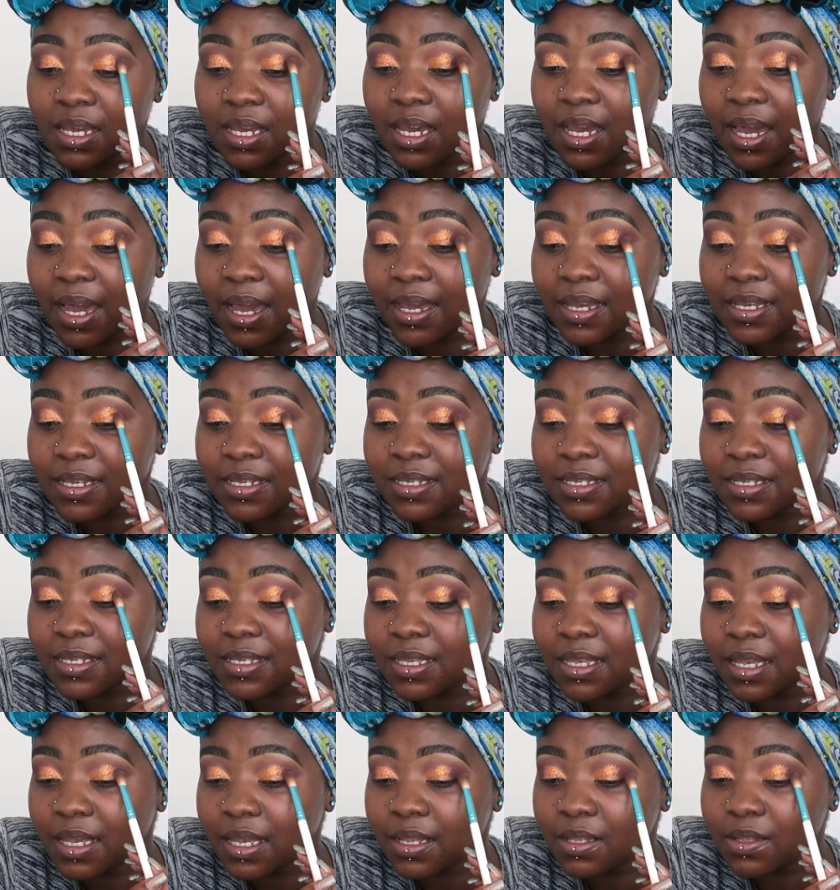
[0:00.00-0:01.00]
Guys,
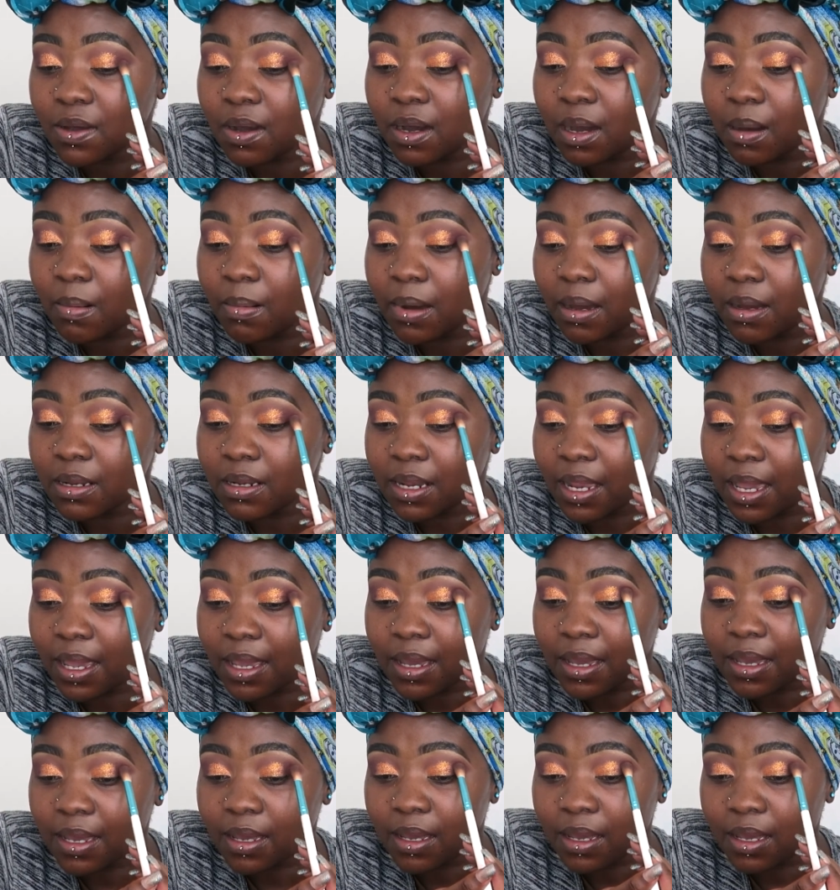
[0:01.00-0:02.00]
talk about
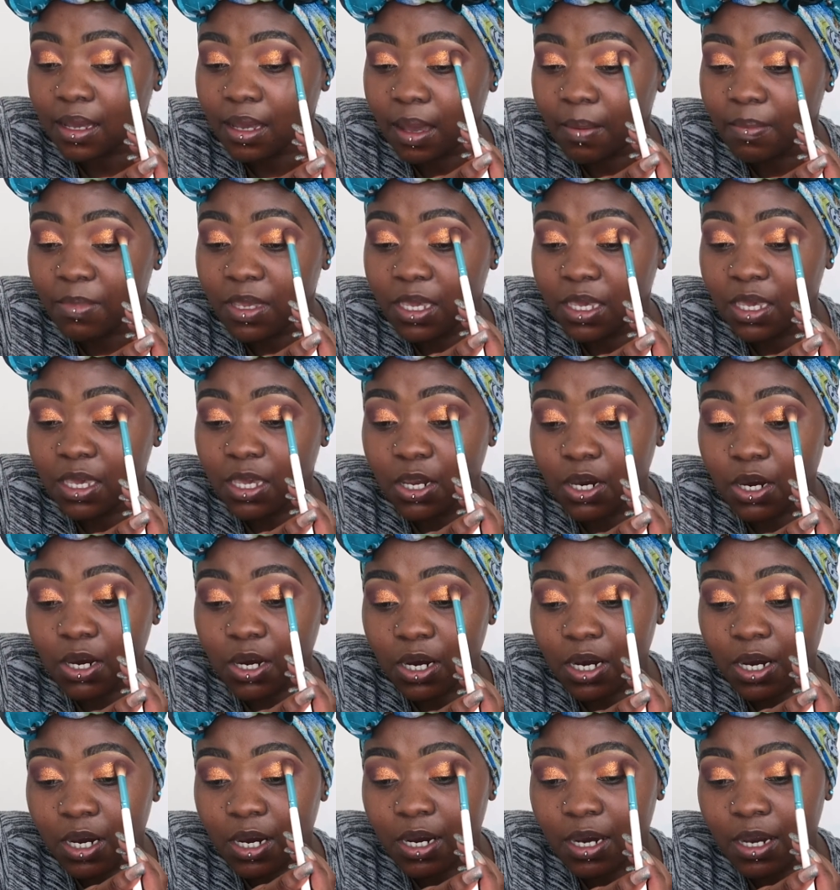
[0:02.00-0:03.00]
like, I'm
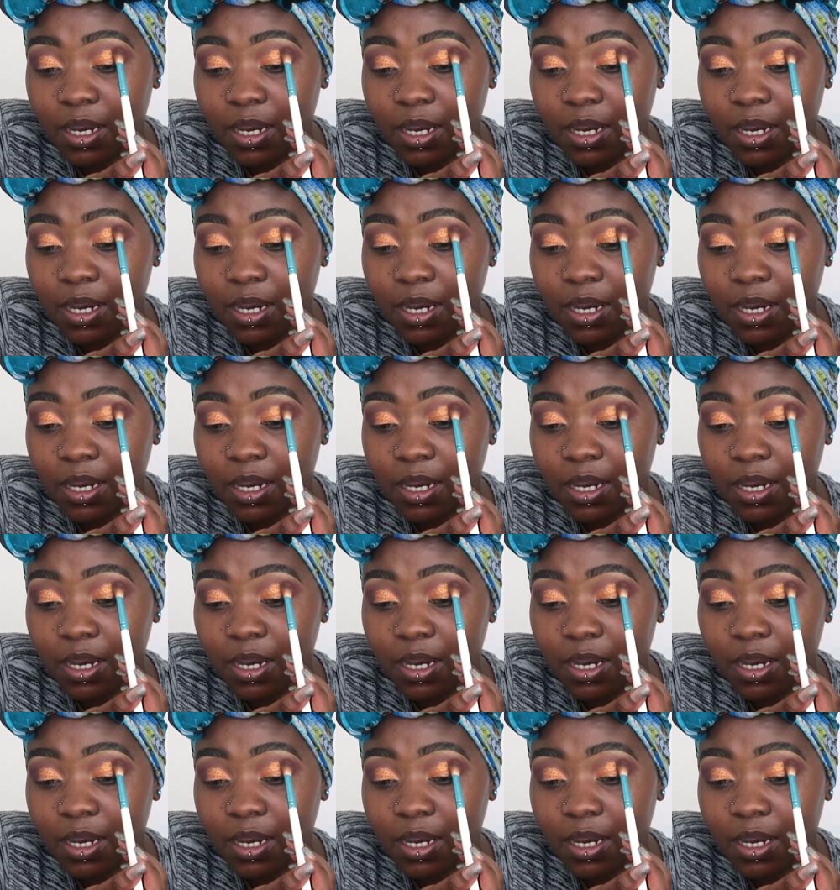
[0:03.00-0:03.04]
here,